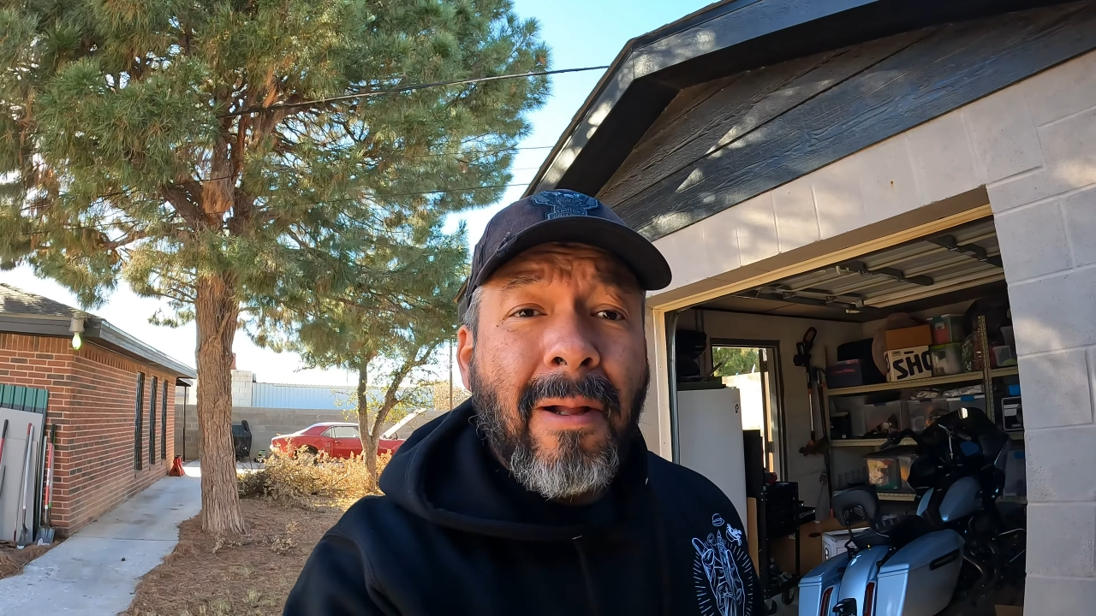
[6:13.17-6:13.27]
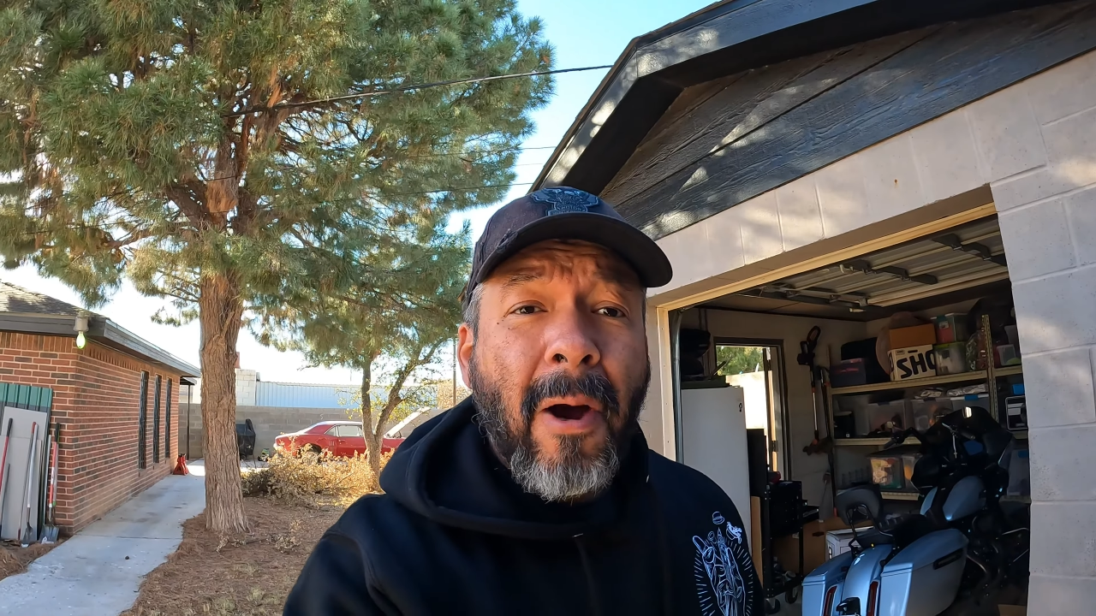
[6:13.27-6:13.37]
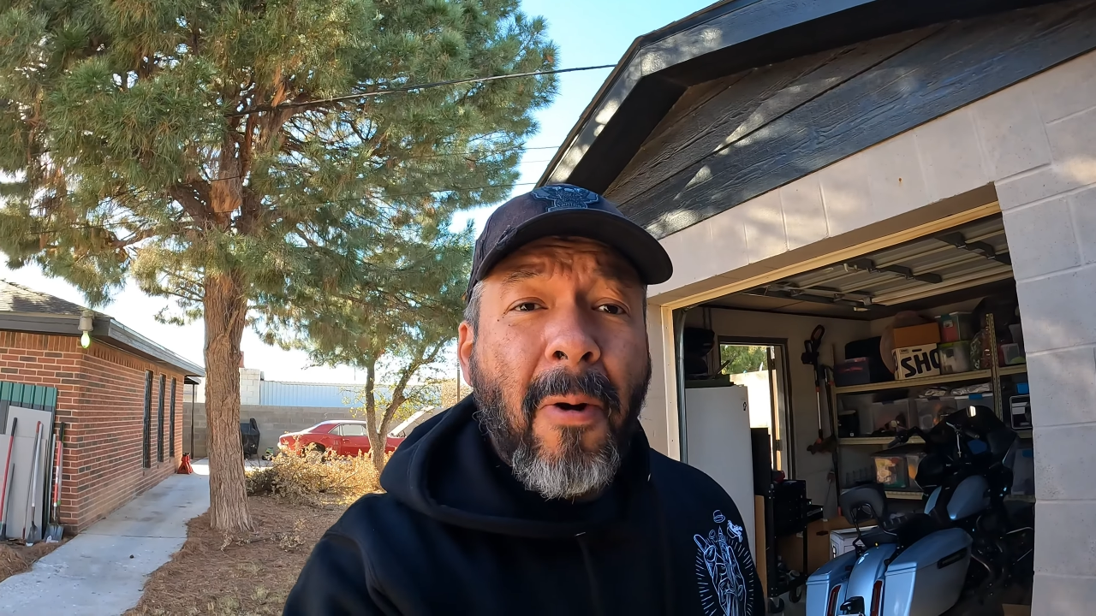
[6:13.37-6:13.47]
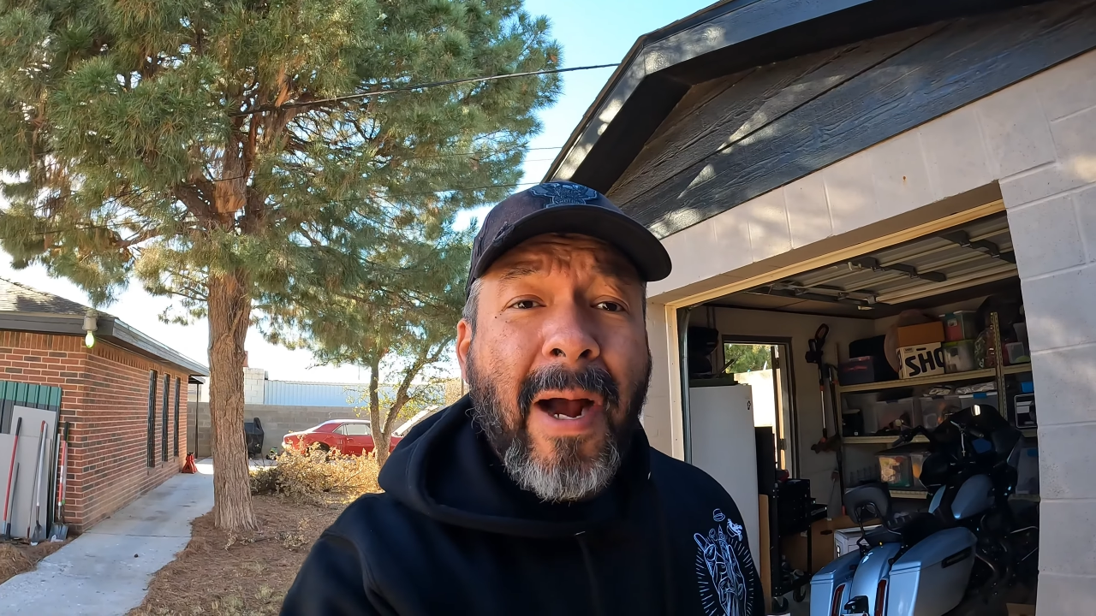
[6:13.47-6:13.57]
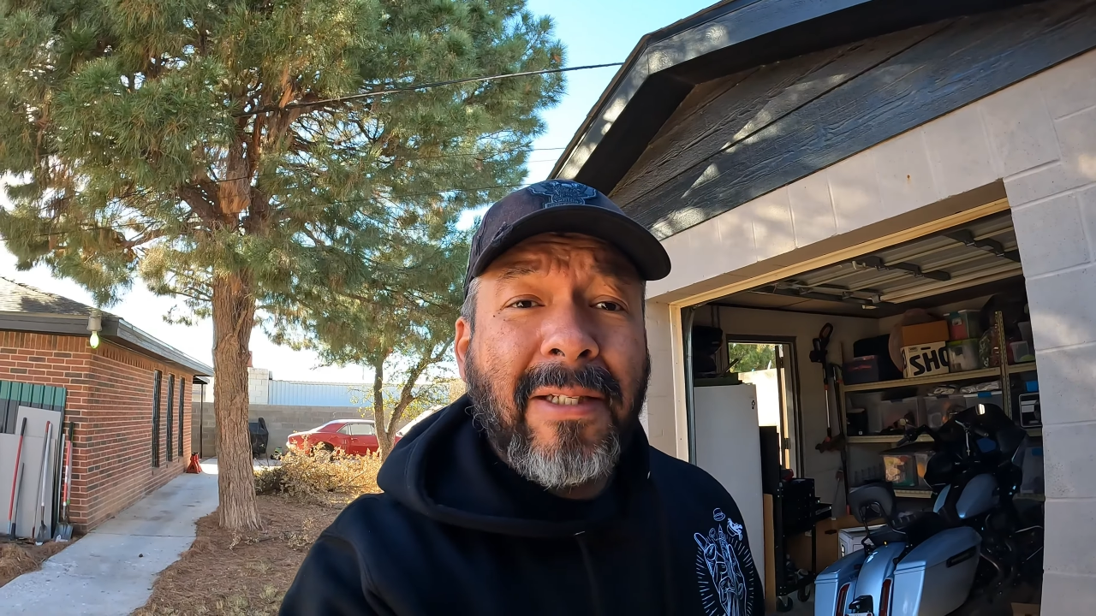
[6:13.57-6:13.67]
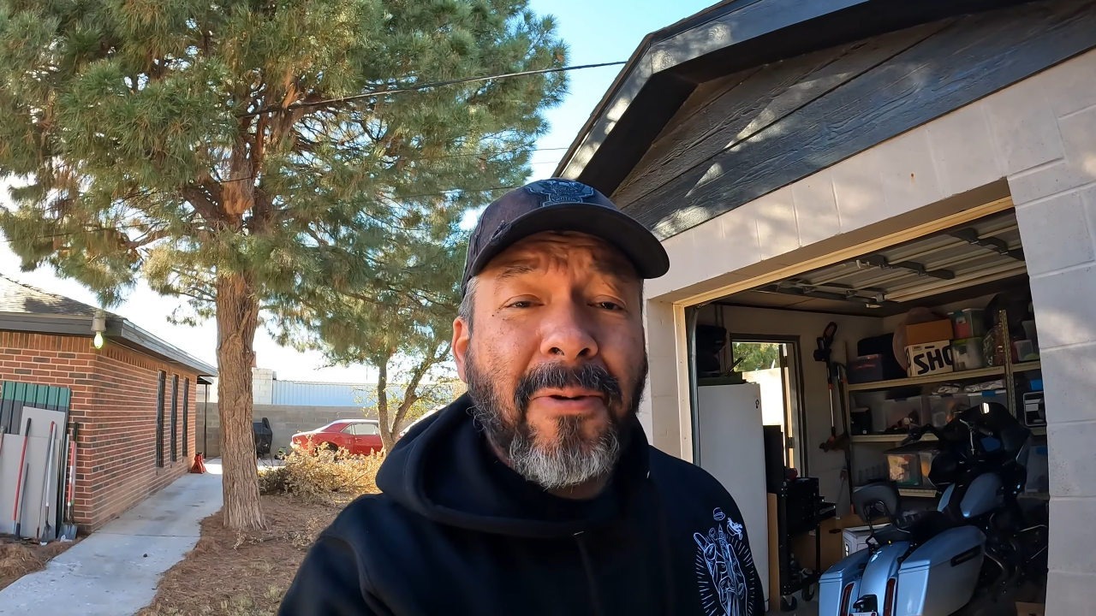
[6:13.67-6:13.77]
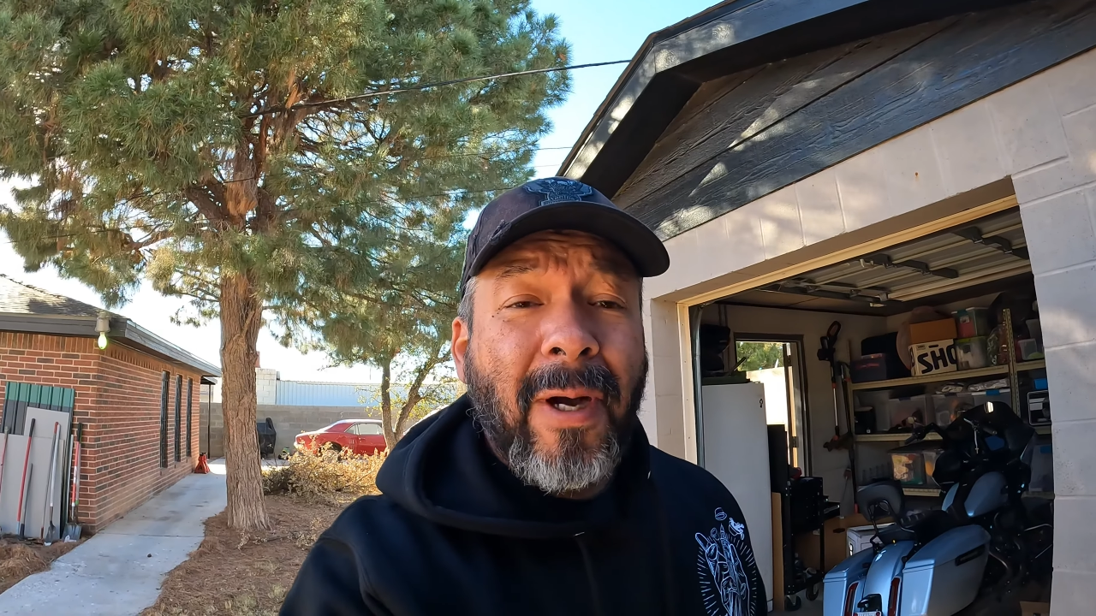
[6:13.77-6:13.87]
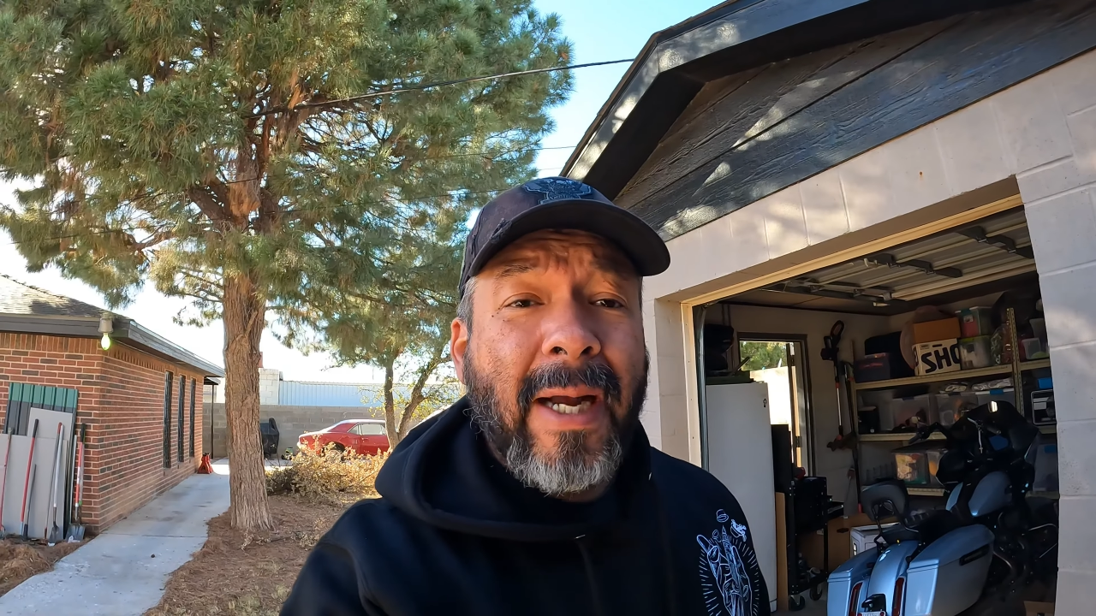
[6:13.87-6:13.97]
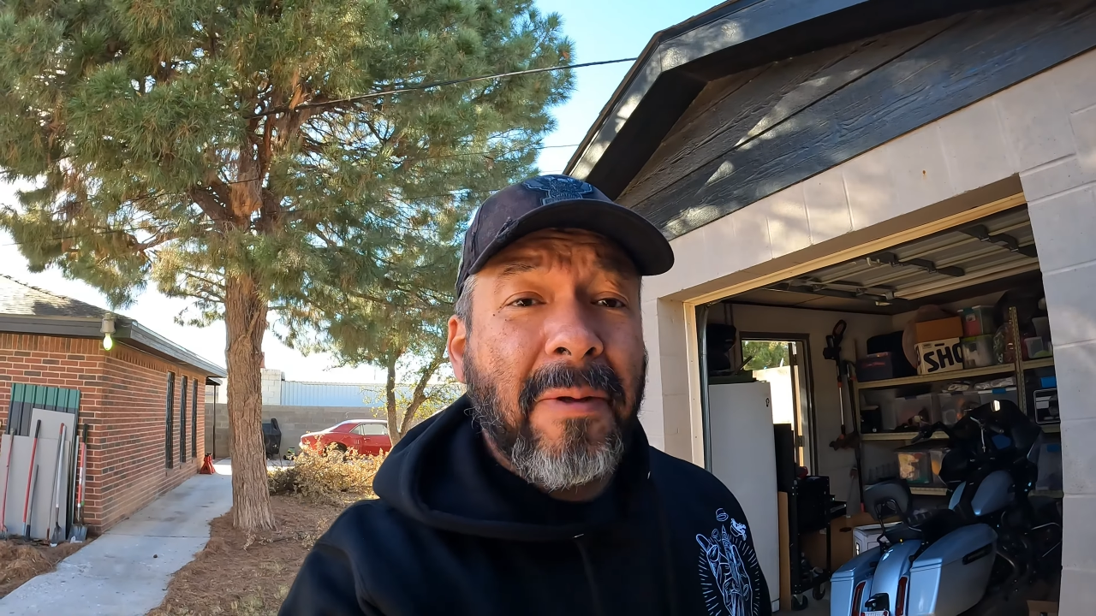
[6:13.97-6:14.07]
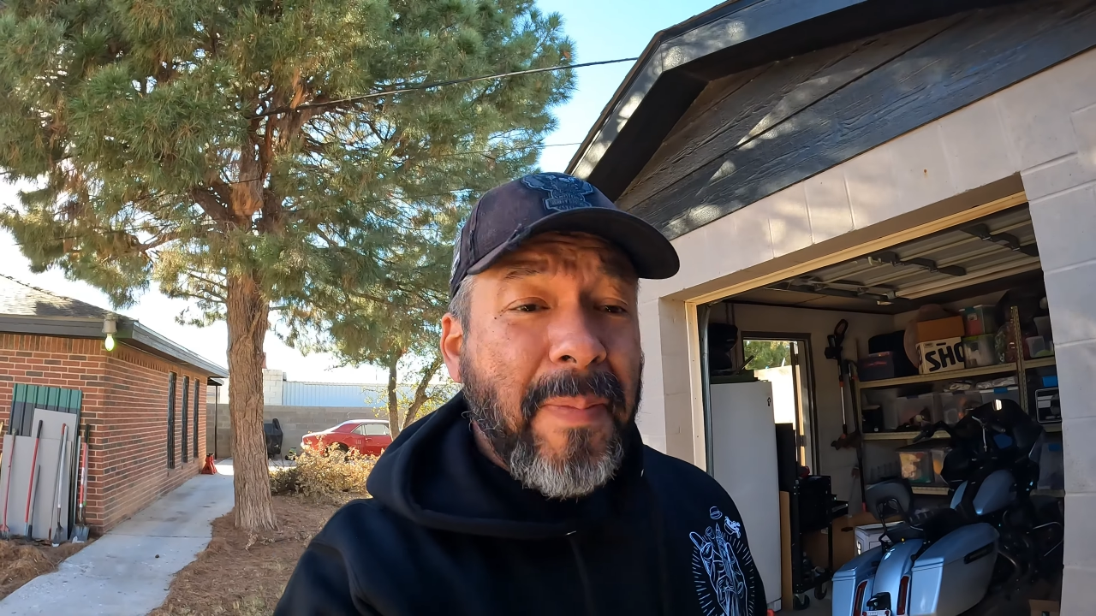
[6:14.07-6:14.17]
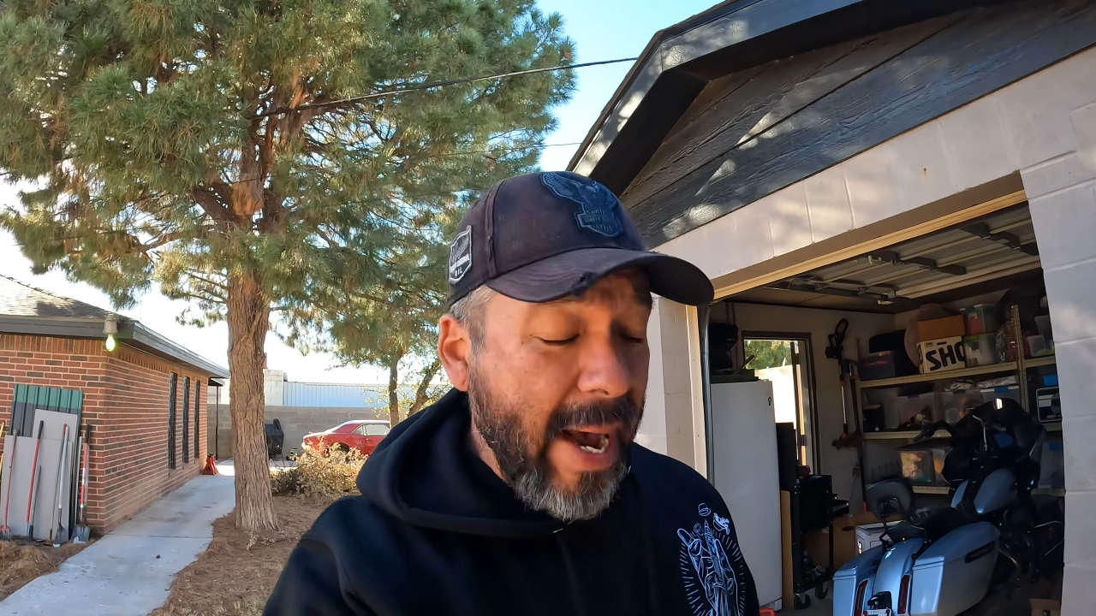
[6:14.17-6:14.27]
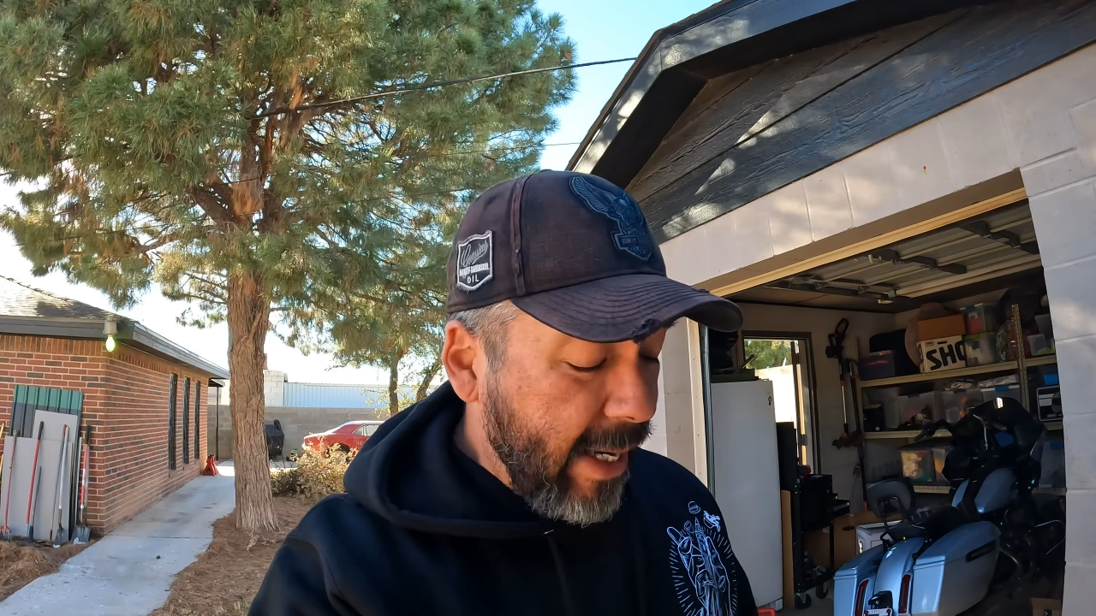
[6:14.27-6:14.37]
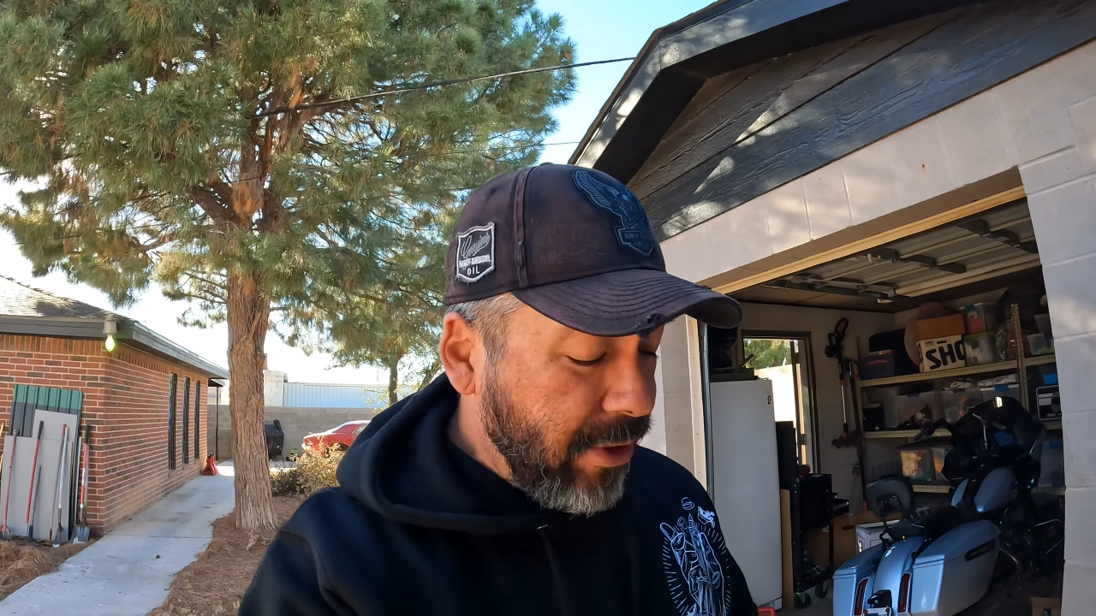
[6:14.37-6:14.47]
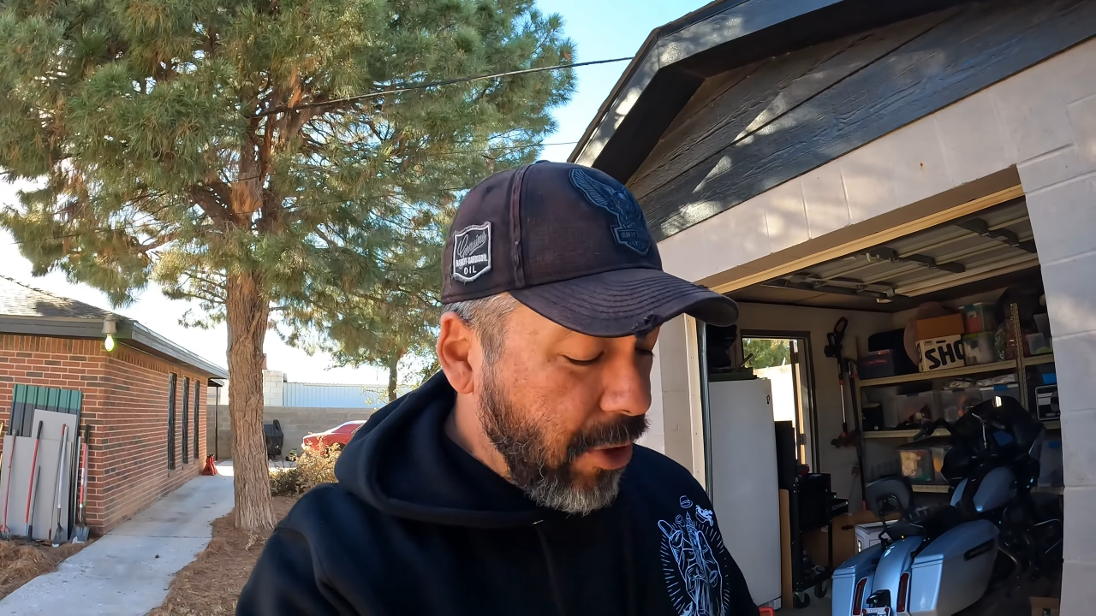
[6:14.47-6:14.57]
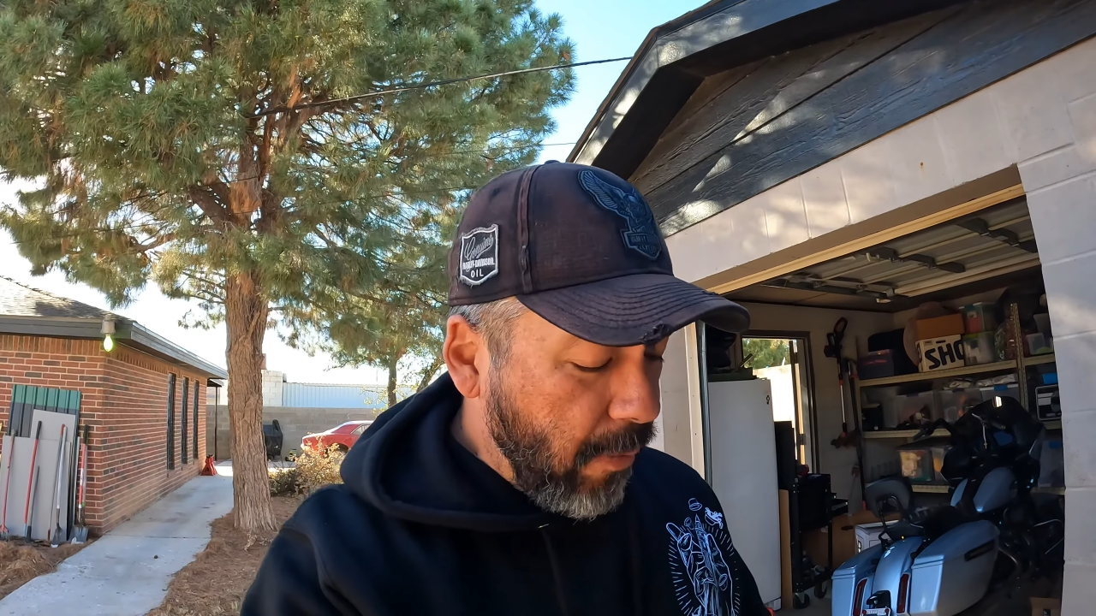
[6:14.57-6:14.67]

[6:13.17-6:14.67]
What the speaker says: All right, so I got the package